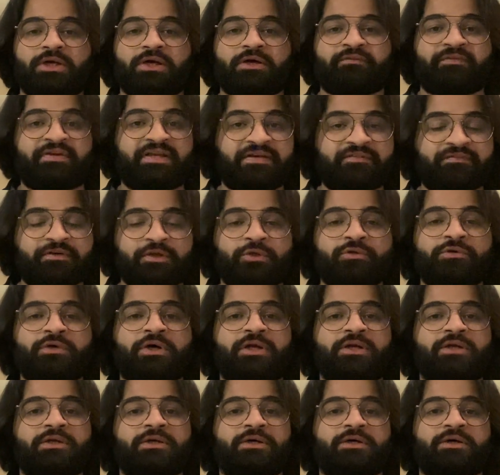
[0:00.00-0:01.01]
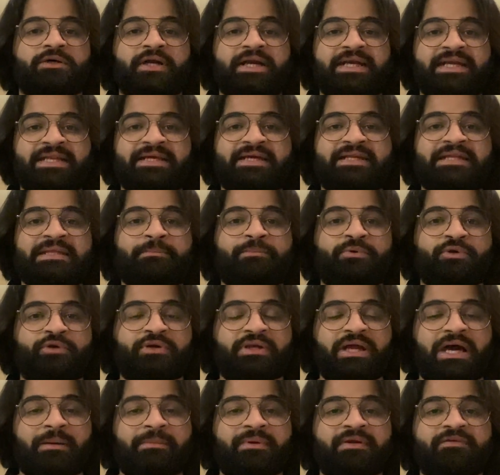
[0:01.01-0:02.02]
whenever you are writing any
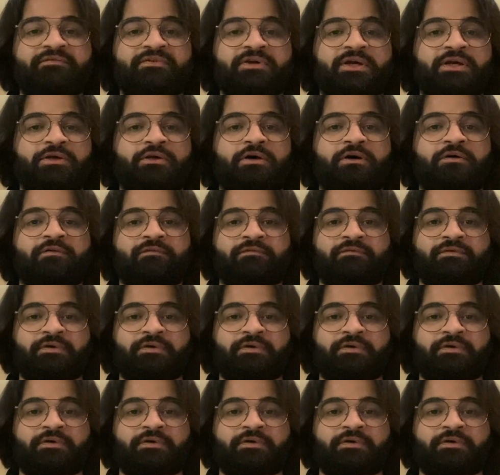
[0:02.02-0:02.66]
program in front of